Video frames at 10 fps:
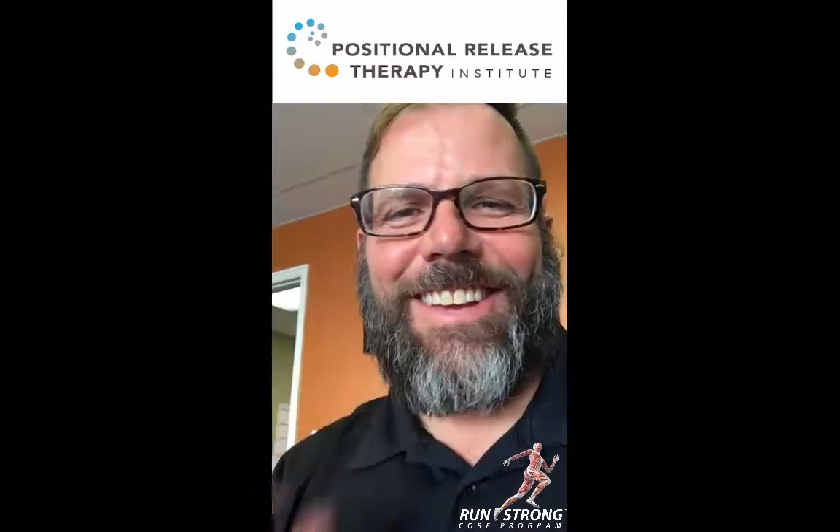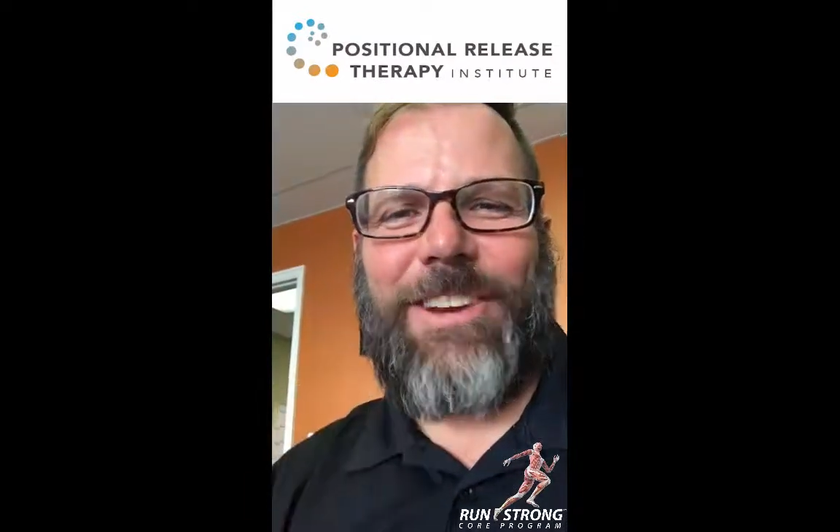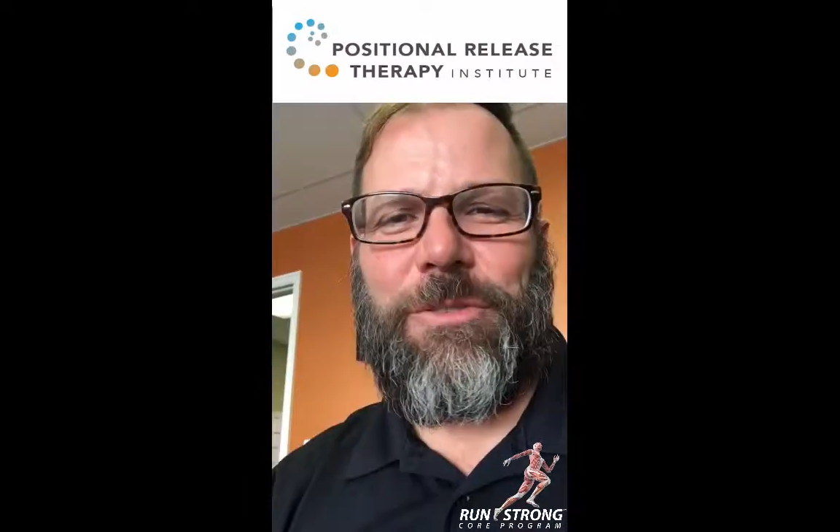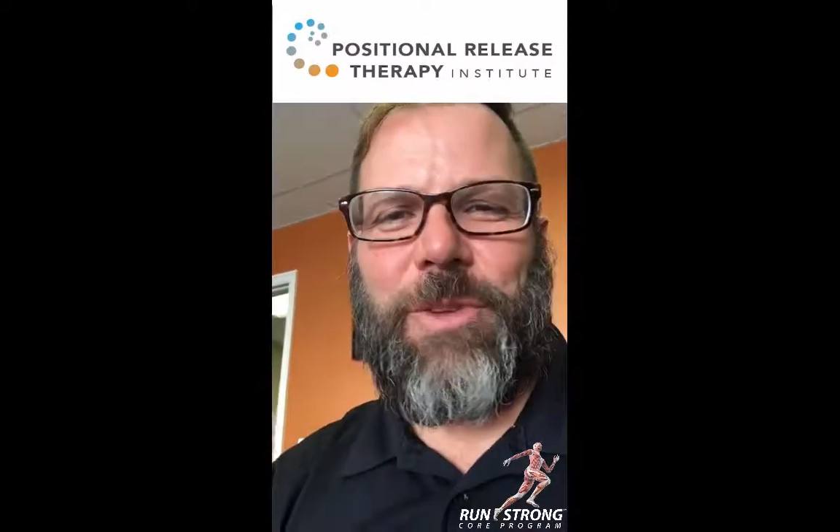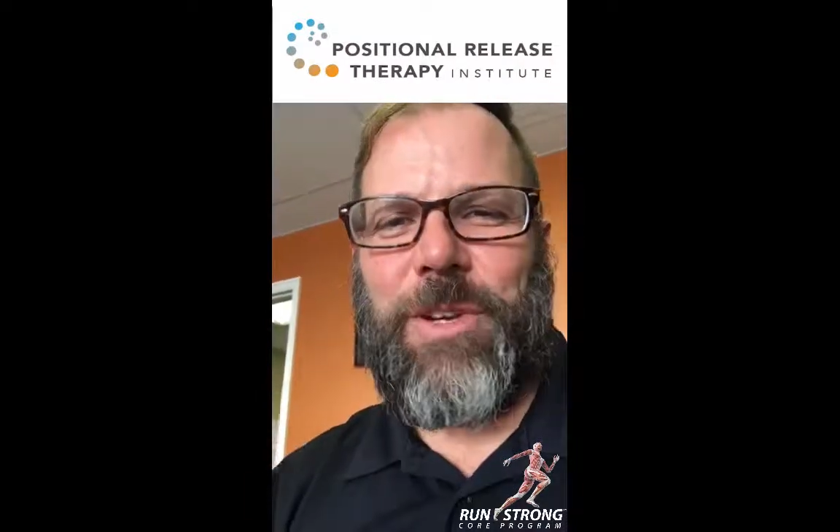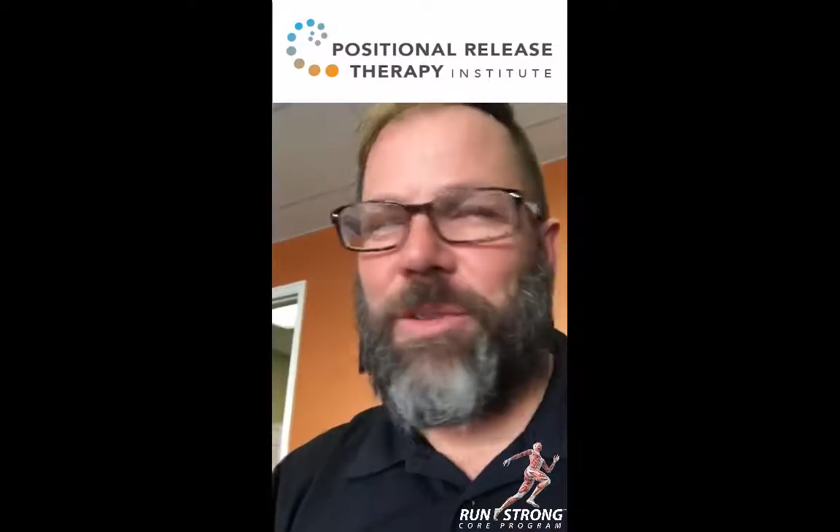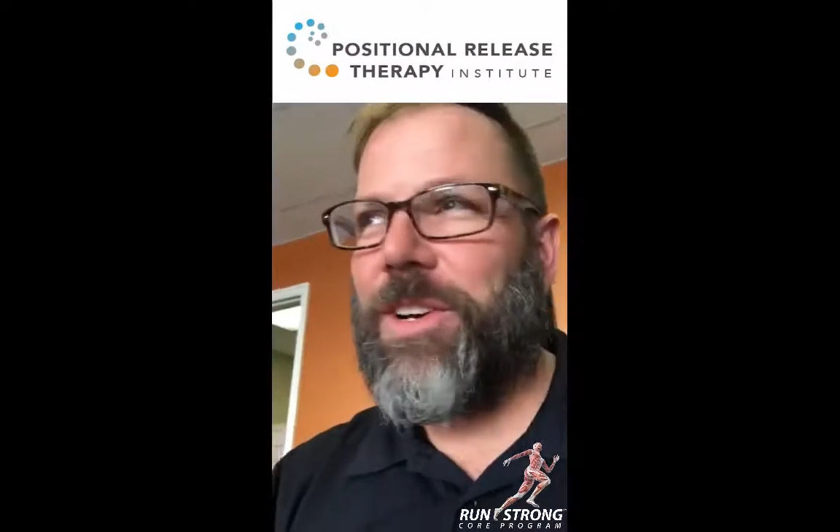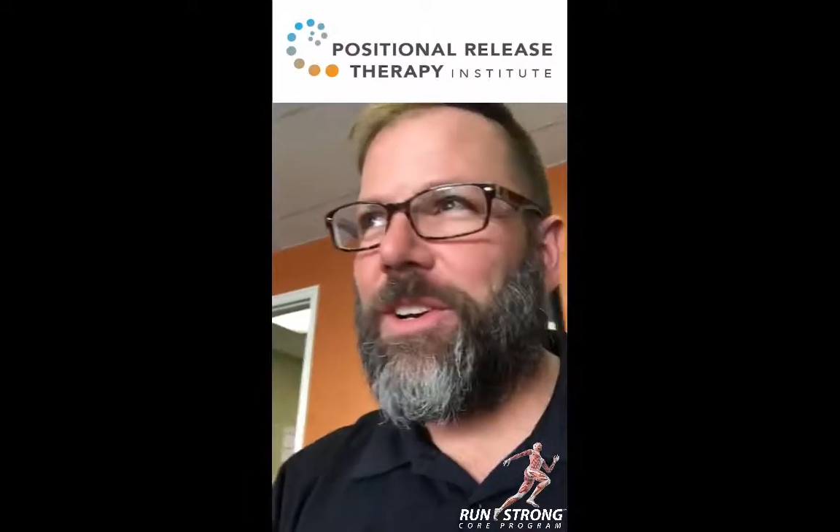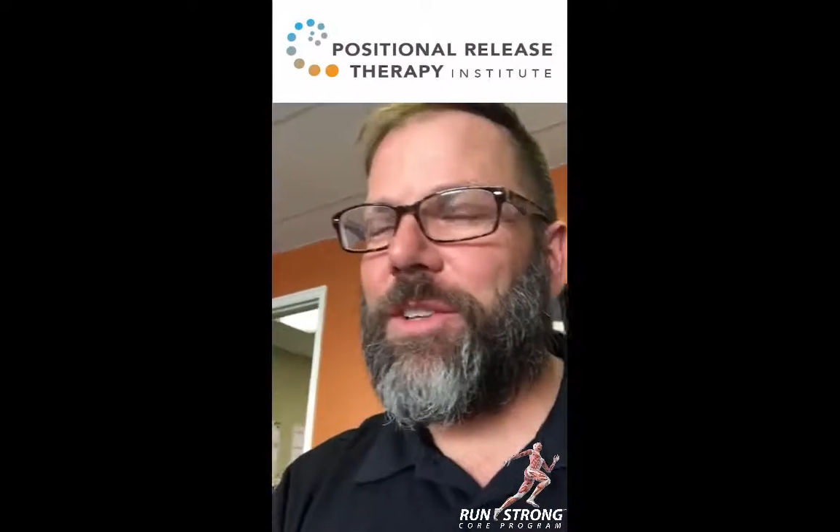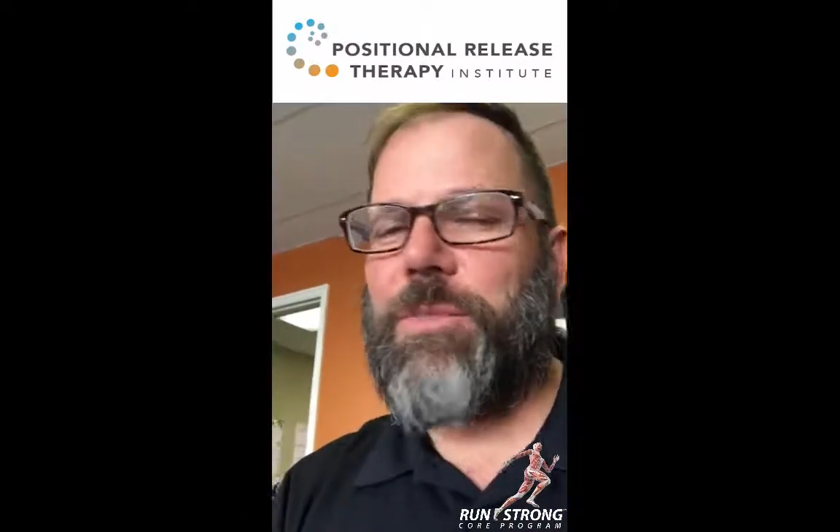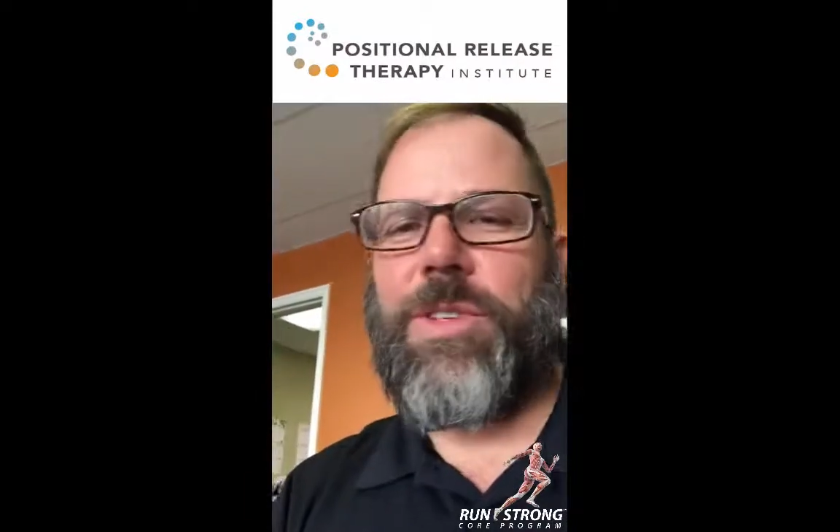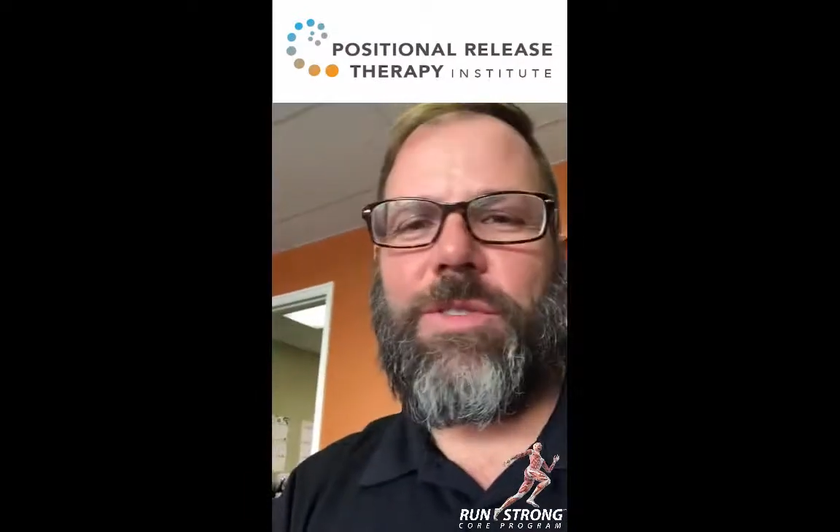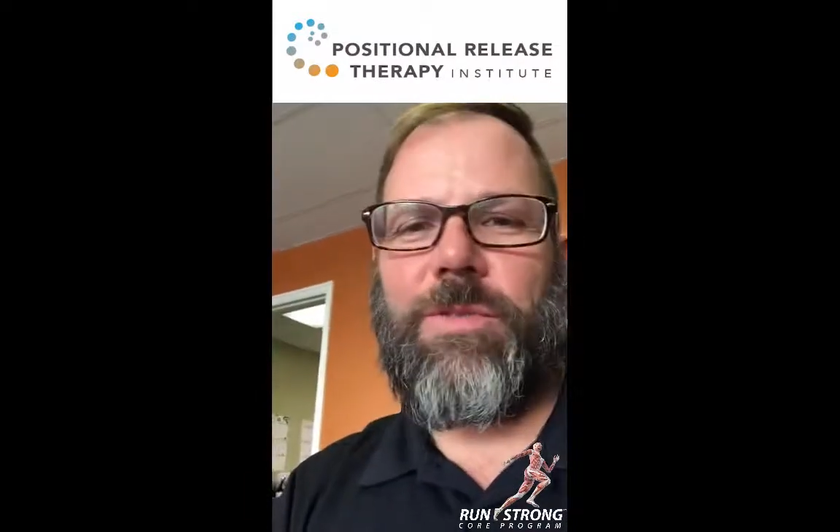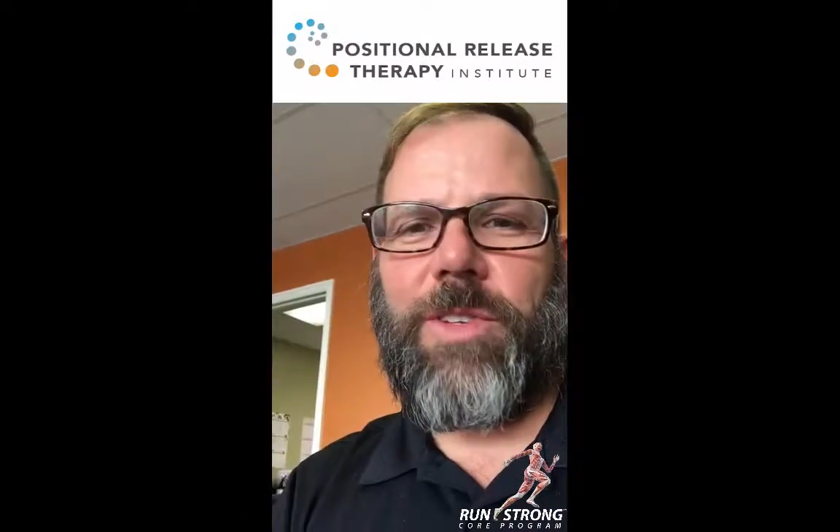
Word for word: Hey everybody, we're here at the Position